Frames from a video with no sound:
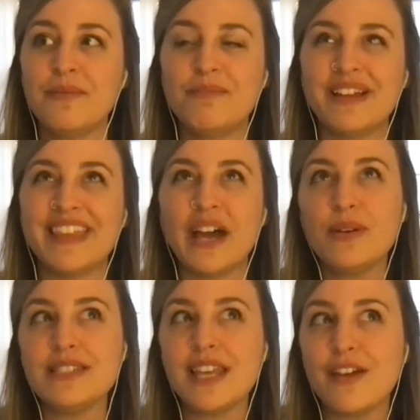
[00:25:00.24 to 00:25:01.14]
but that
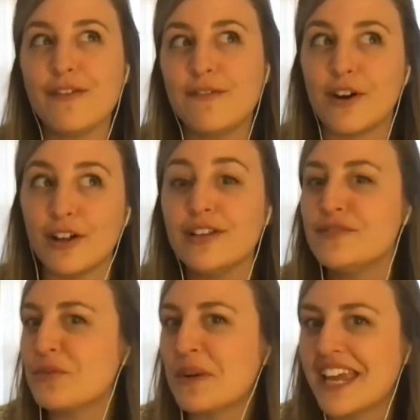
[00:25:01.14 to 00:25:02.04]
was like fall of
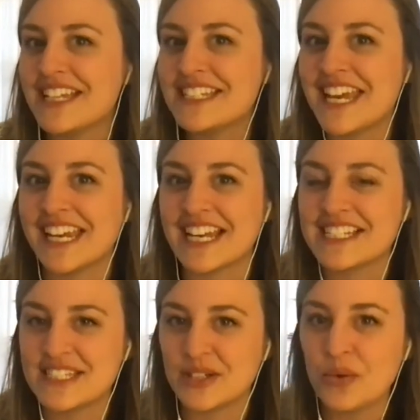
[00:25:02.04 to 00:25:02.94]
2018 and i
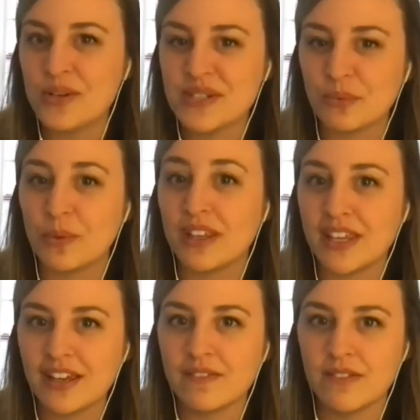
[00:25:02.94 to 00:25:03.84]
still wasn't really
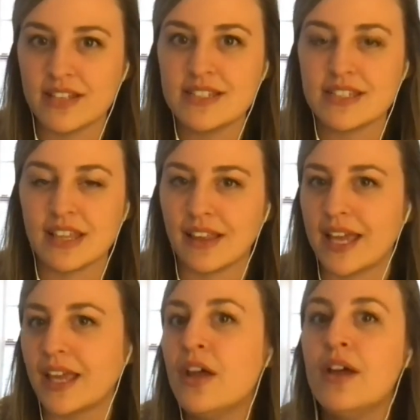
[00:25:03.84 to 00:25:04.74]
convinced that
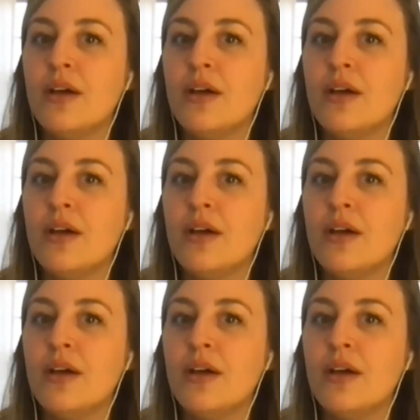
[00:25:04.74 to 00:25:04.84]
like